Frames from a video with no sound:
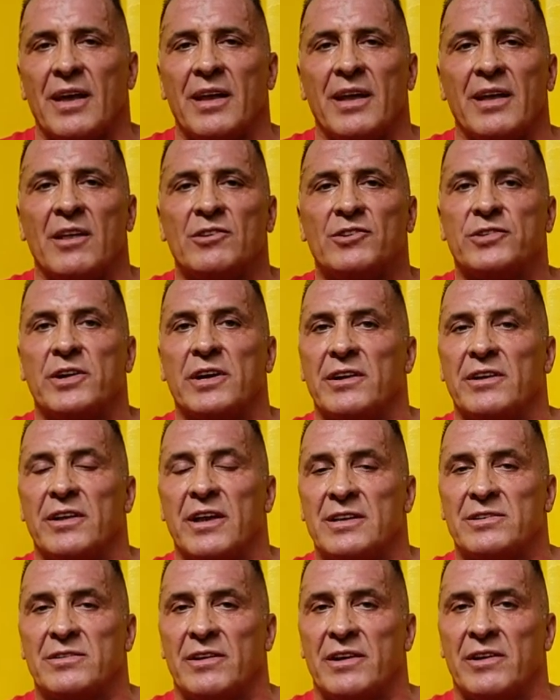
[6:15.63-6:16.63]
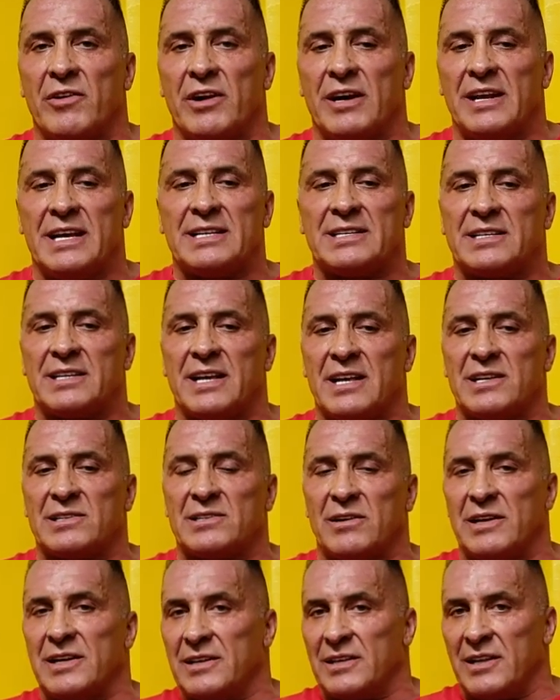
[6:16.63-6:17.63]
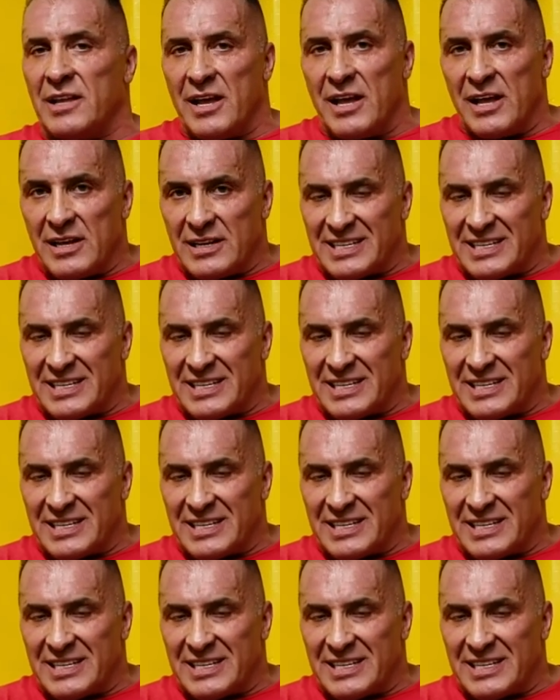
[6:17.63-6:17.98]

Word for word: you know, triggered insulin release. Insulin